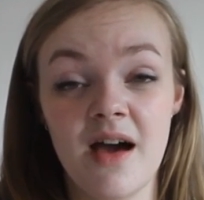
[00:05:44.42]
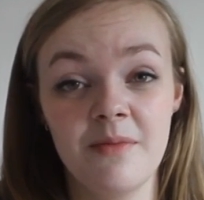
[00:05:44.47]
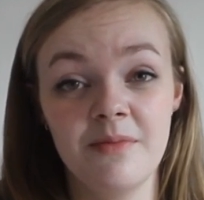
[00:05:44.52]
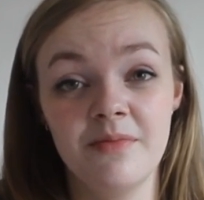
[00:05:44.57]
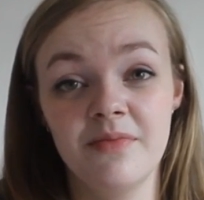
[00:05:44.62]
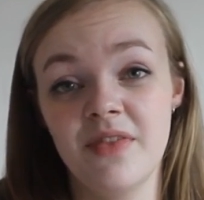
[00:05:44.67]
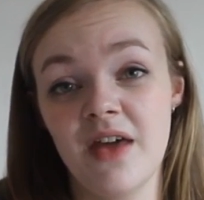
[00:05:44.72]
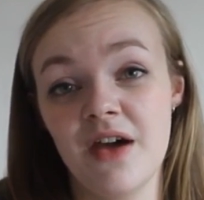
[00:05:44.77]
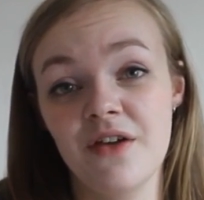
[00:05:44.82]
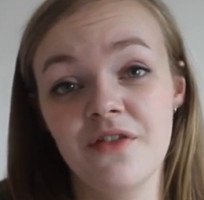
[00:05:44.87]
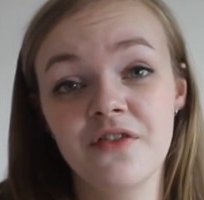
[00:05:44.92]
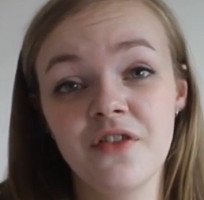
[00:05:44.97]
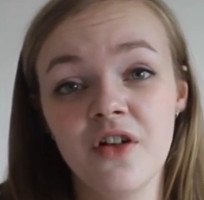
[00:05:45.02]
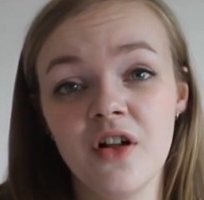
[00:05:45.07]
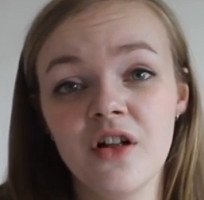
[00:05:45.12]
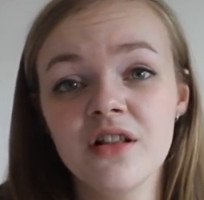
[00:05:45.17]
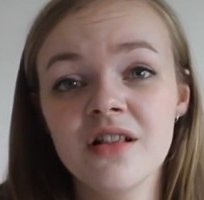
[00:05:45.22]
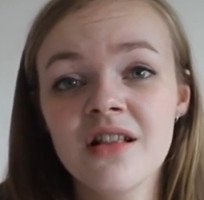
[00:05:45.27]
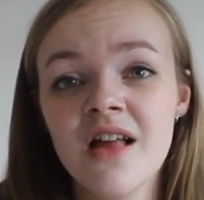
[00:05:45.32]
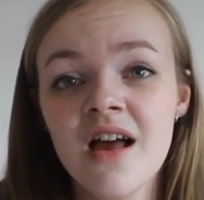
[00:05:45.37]
they're
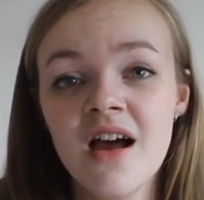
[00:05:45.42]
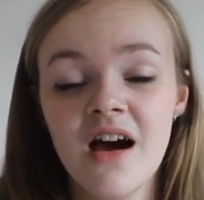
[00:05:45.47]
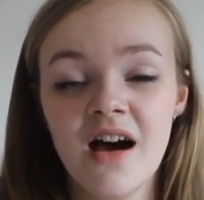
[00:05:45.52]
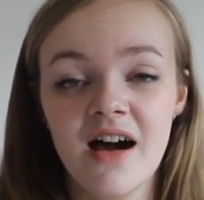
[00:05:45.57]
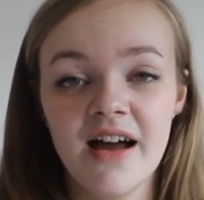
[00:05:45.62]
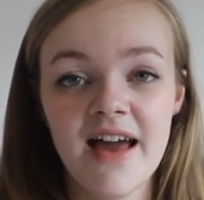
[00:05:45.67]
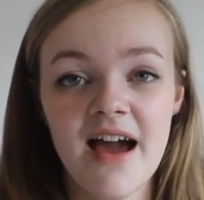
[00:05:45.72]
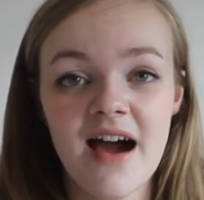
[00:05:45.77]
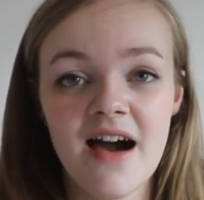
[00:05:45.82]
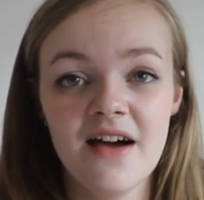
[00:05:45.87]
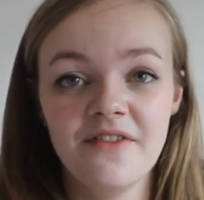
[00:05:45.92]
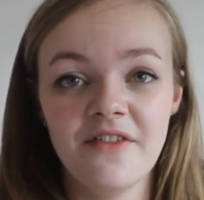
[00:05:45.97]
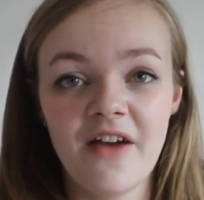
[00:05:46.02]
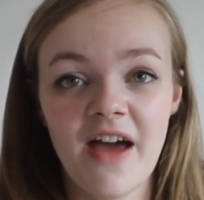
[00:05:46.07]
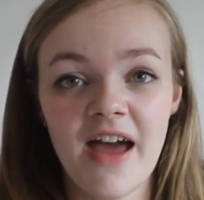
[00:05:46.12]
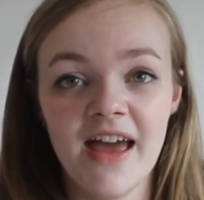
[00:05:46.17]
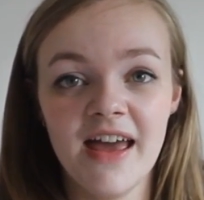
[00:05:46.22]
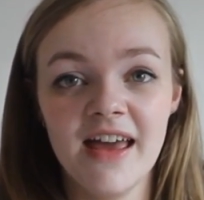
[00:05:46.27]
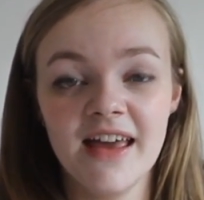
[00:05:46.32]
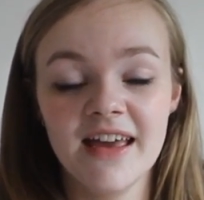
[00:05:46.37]
full, I have
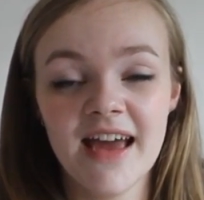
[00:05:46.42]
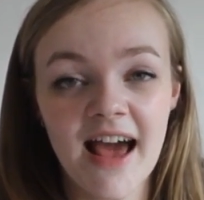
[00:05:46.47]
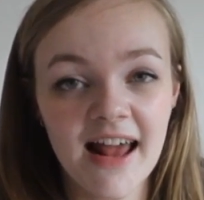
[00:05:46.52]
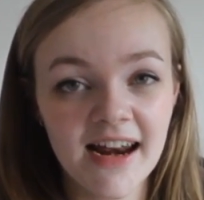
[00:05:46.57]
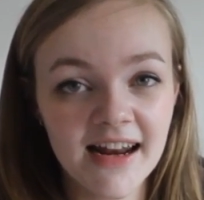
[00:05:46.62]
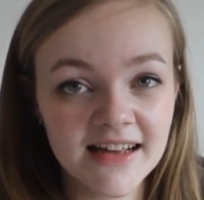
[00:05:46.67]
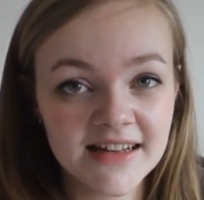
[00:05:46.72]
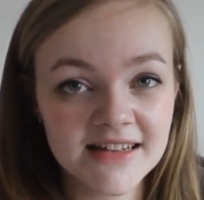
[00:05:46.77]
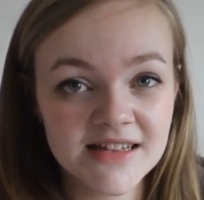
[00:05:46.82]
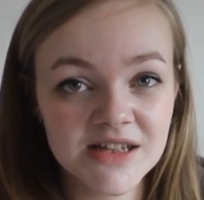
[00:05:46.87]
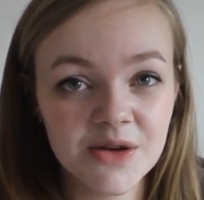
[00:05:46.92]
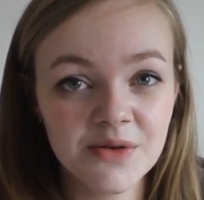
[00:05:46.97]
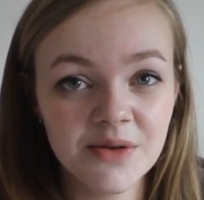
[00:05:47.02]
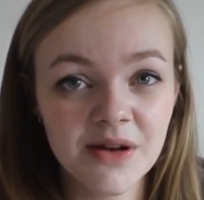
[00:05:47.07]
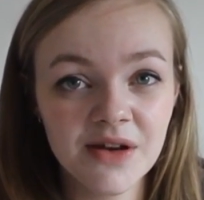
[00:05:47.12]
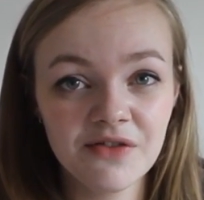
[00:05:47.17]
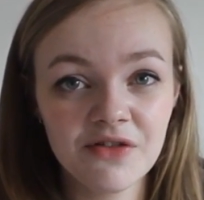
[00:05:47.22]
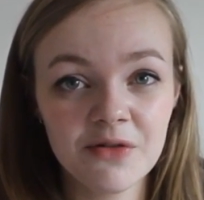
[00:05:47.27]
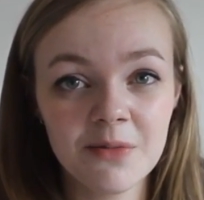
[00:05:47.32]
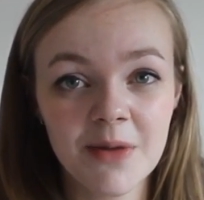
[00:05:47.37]
a Kallax
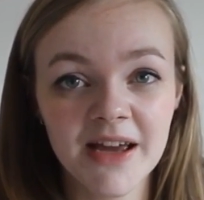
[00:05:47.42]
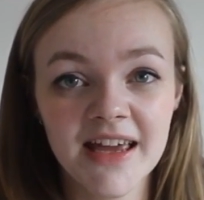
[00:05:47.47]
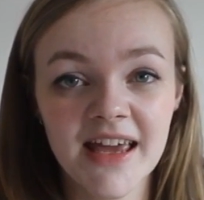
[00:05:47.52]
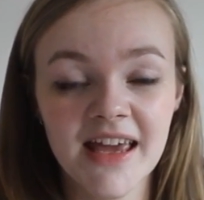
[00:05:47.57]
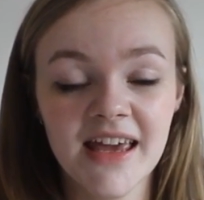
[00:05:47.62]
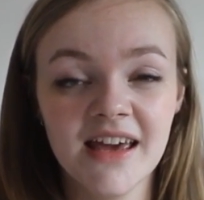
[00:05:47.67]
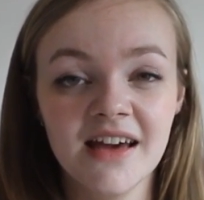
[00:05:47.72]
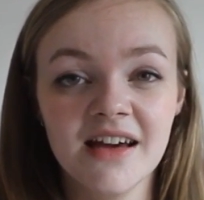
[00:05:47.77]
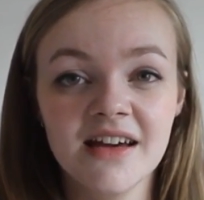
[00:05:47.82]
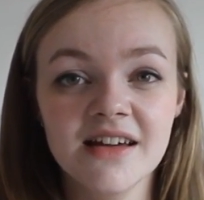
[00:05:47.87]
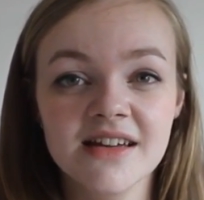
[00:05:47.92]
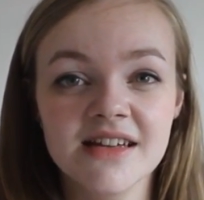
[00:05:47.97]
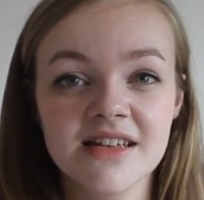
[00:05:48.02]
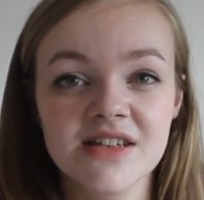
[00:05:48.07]
unit from IKEA.